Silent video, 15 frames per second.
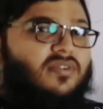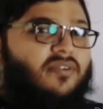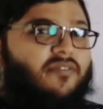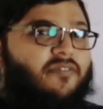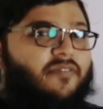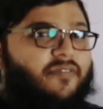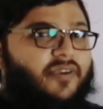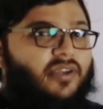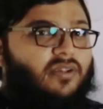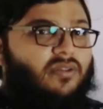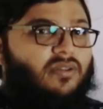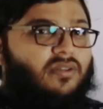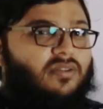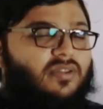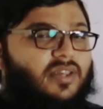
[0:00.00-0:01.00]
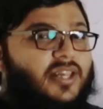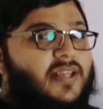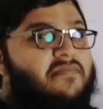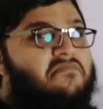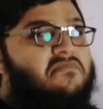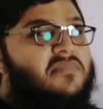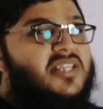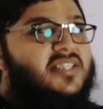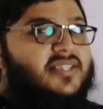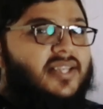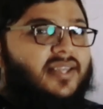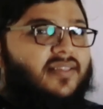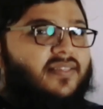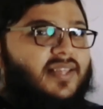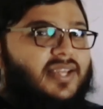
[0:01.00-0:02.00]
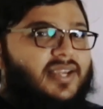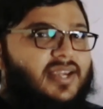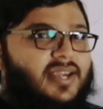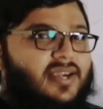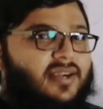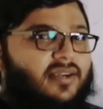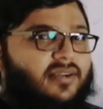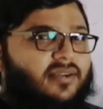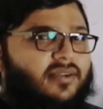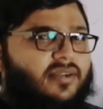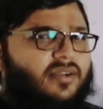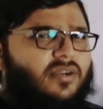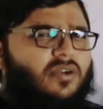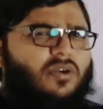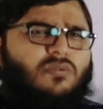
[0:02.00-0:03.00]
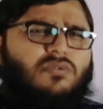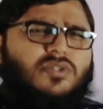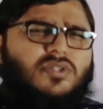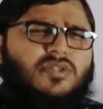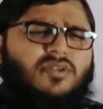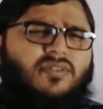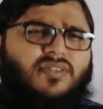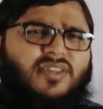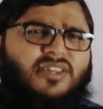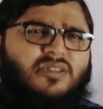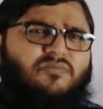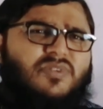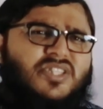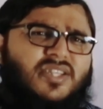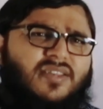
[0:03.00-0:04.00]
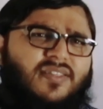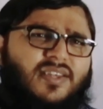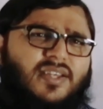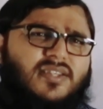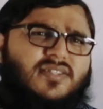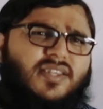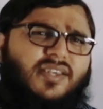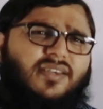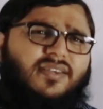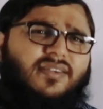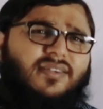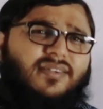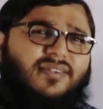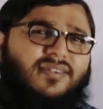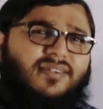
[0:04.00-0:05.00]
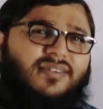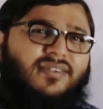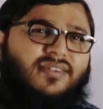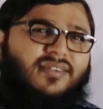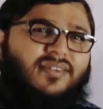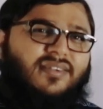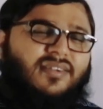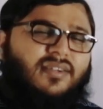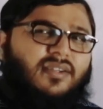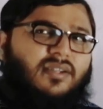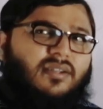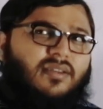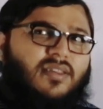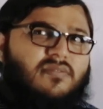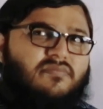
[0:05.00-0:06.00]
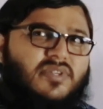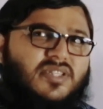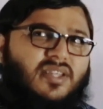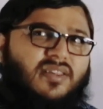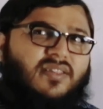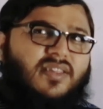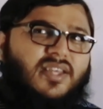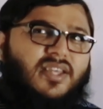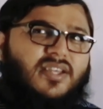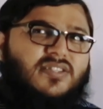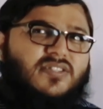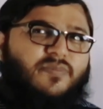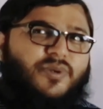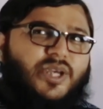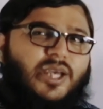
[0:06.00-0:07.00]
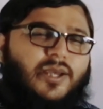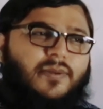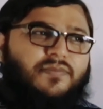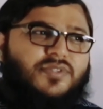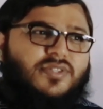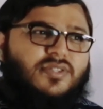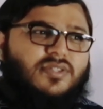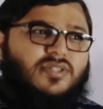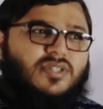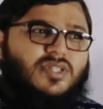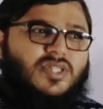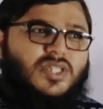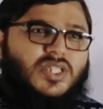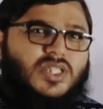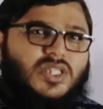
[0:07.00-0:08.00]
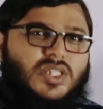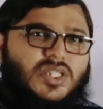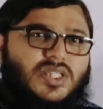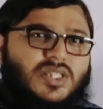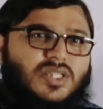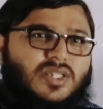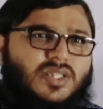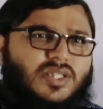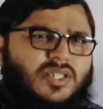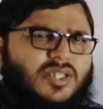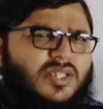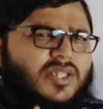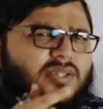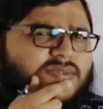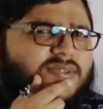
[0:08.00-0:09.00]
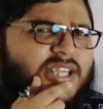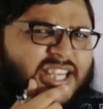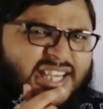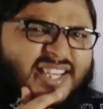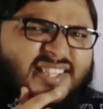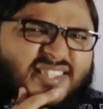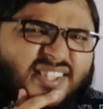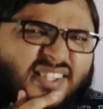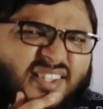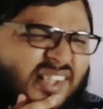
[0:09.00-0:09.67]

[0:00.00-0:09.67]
fill the missing thing here. What do you think the missing thing is here? The missing thing is perhaps eat.